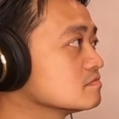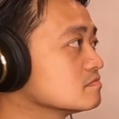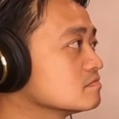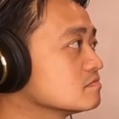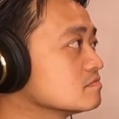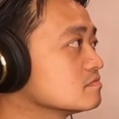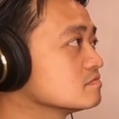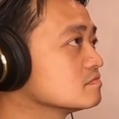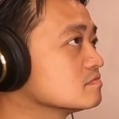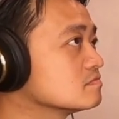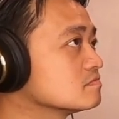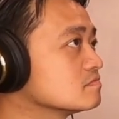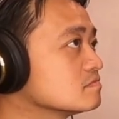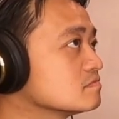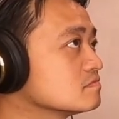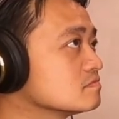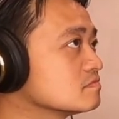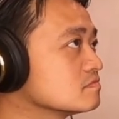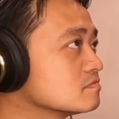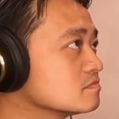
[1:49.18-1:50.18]

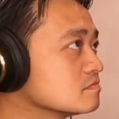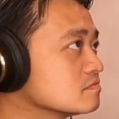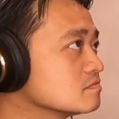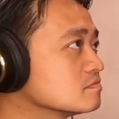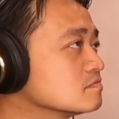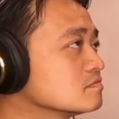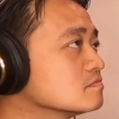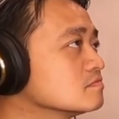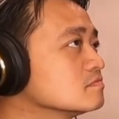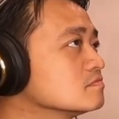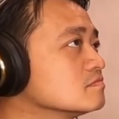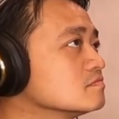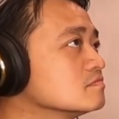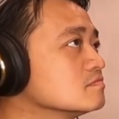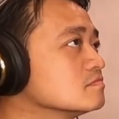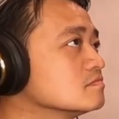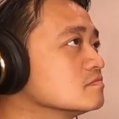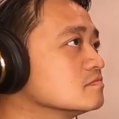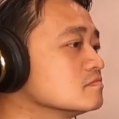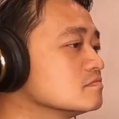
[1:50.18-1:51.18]

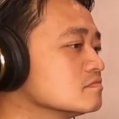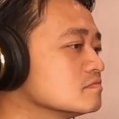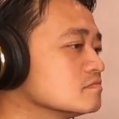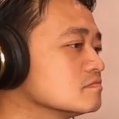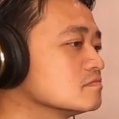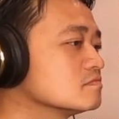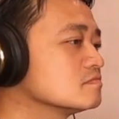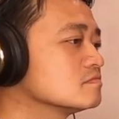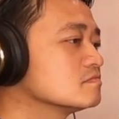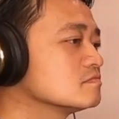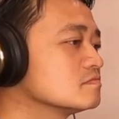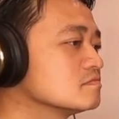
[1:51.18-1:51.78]
(not speaking)